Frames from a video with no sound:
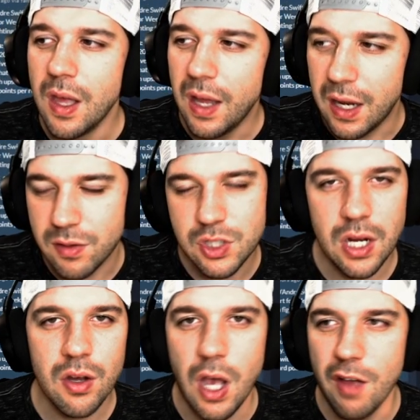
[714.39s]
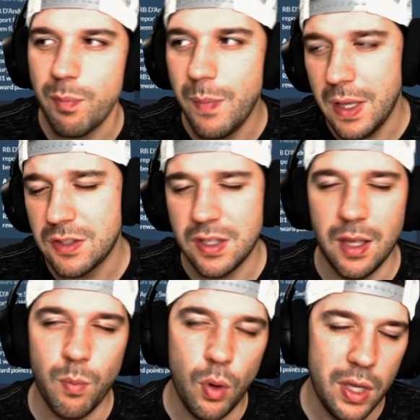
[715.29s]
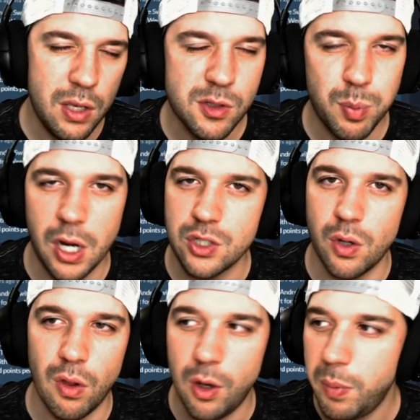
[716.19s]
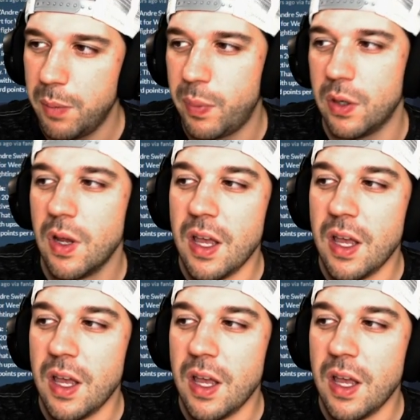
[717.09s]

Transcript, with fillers: And Jared Goff missed him. Well, he was pressured a little bit, but